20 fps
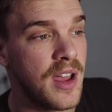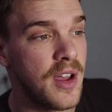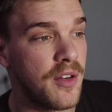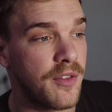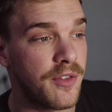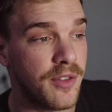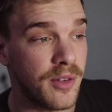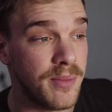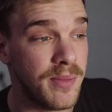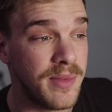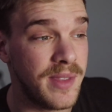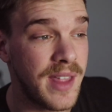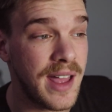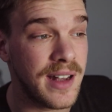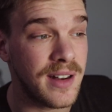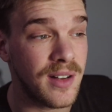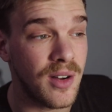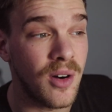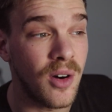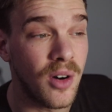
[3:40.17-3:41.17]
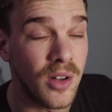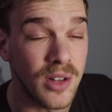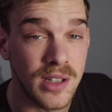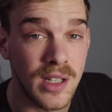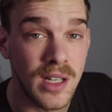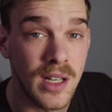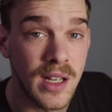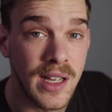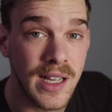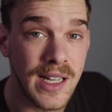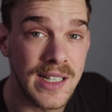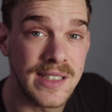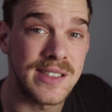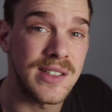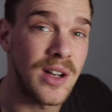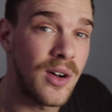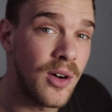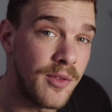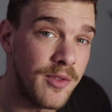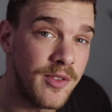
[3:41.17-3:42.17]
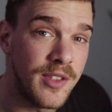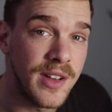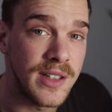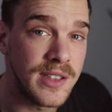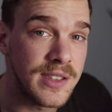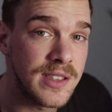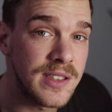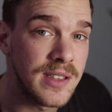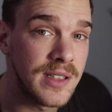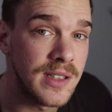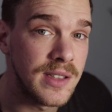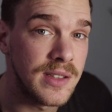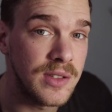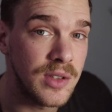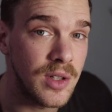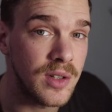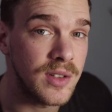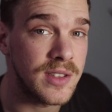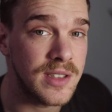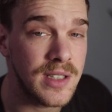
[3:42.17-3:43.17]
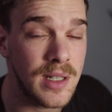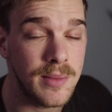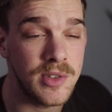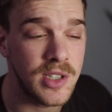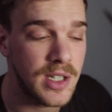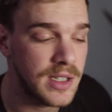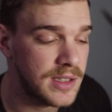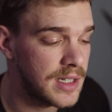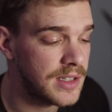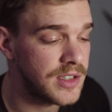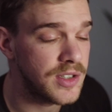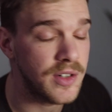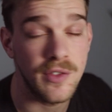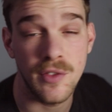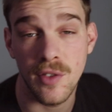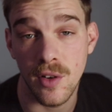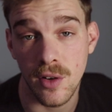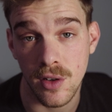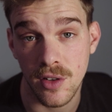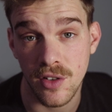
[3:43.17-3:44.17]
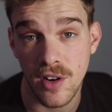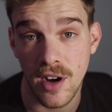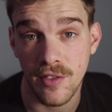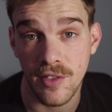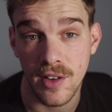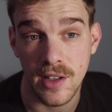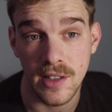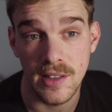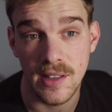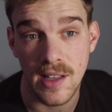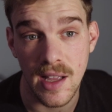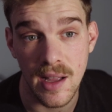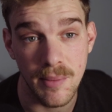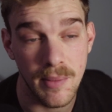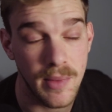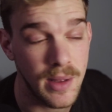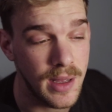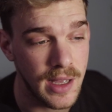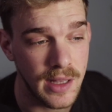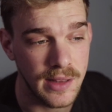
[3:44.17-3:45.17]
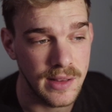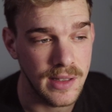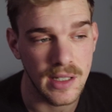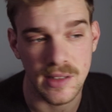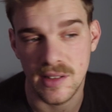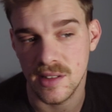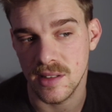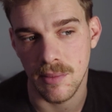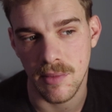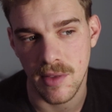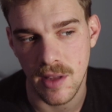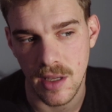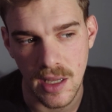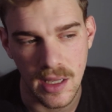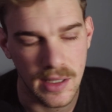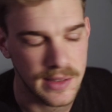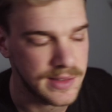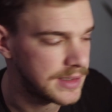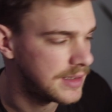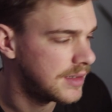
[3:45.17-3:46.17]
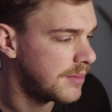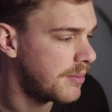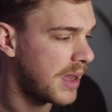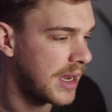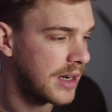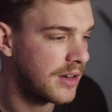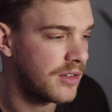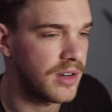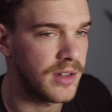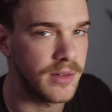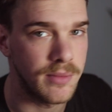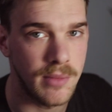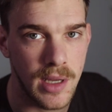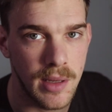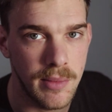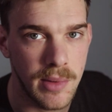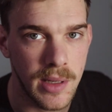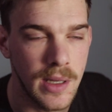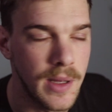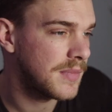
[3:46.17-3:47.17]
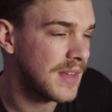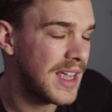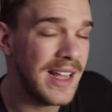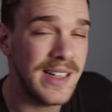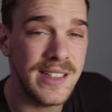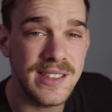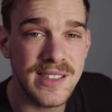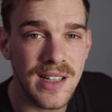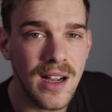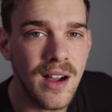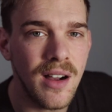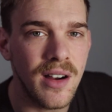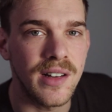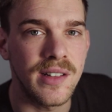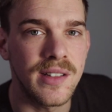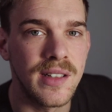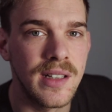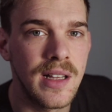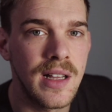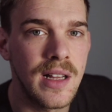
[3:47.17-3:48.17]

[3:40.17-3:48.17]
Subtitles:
From then on, it's obvious to your subject that you're photographing them and not something else in the background maybe. And it's hard.